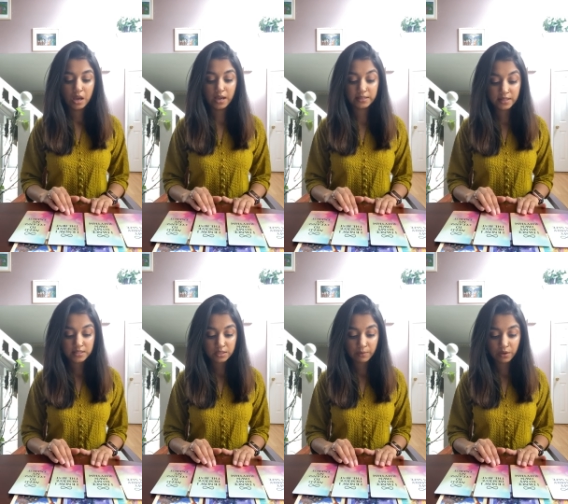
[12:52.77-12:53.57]
I
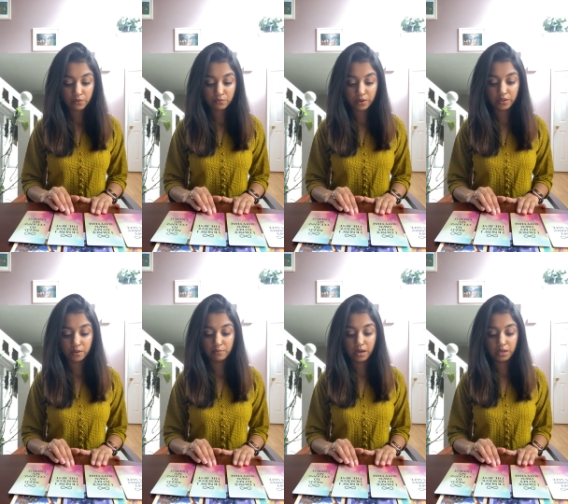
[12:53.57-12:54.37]
dance to my own
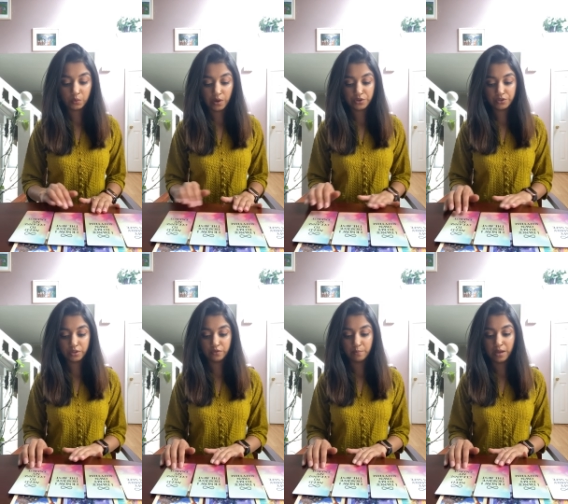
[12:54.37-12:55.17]
rhythm. I know I
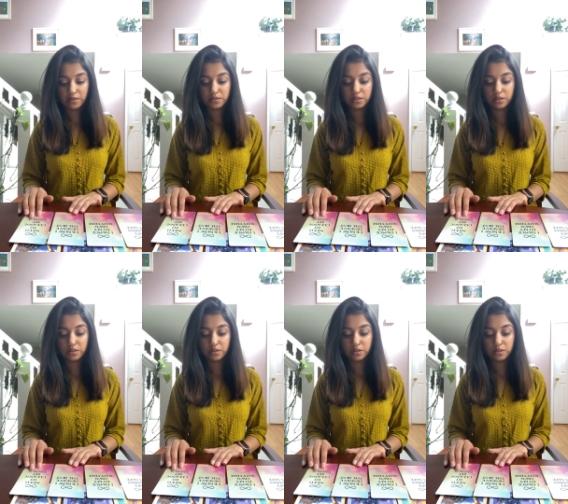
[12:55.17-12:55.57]
deserve the best.